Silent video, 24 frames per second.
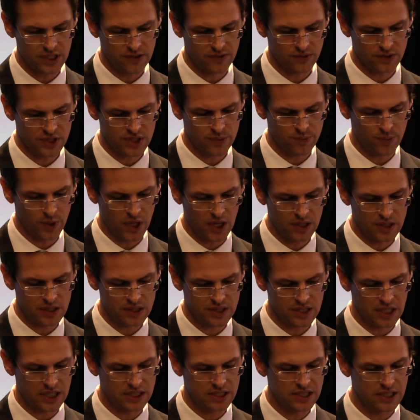of
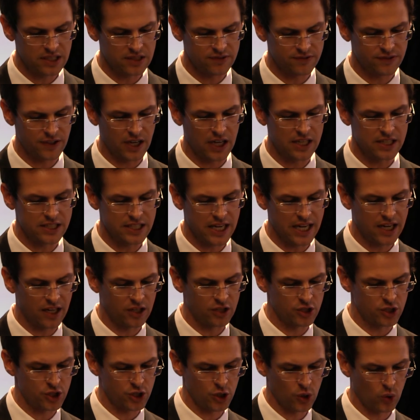respondents identified
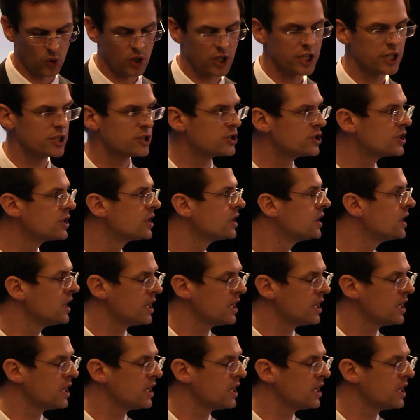talent shortage